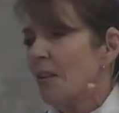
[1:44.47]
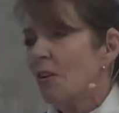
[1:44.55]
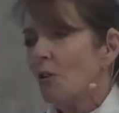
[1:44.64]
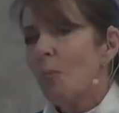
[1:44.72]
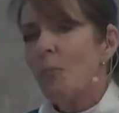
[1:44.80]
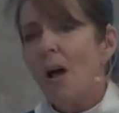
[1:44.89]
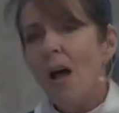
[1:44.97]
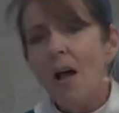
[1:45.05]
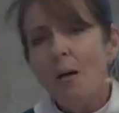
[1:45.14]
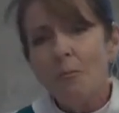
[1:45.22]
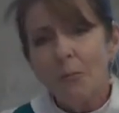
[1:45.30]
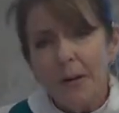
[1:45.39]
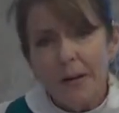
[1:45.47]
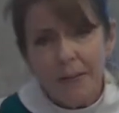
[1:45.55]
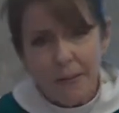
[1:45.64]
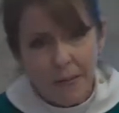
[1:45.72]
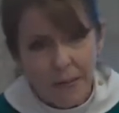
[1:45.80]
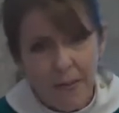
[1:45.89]
or a palm
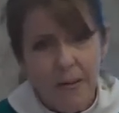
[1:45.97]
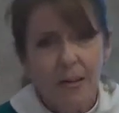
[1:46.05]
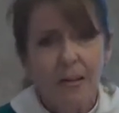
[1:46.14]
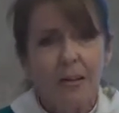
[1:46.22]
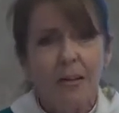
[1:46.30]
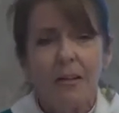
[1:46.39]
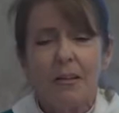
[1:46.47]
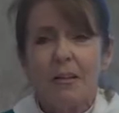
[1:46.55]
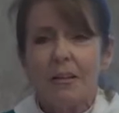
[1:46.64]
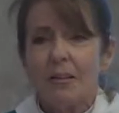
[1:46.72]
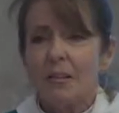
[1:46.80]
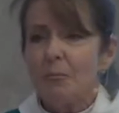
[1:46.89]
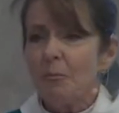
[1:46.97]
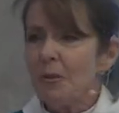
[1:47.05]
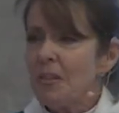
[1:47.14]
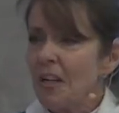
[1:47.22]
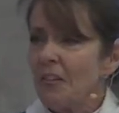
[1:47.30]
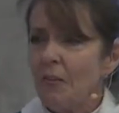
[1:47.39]
reader to
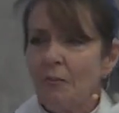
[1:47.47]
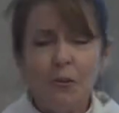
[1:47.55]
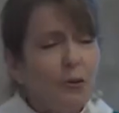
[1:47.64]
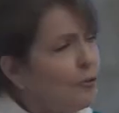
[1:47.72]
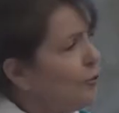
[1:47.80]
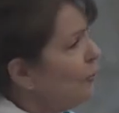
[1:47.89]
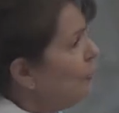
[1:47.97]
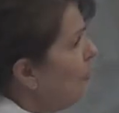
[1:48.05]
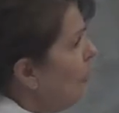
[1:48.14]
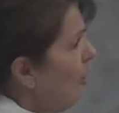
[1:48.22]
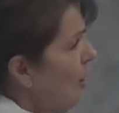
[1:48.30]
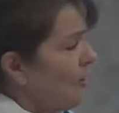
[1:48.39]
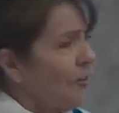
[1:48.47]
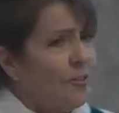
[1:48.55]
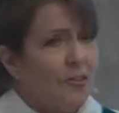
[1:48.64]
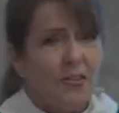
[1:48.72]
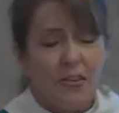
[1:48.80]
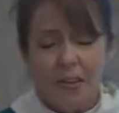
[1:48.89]
predict the future for us.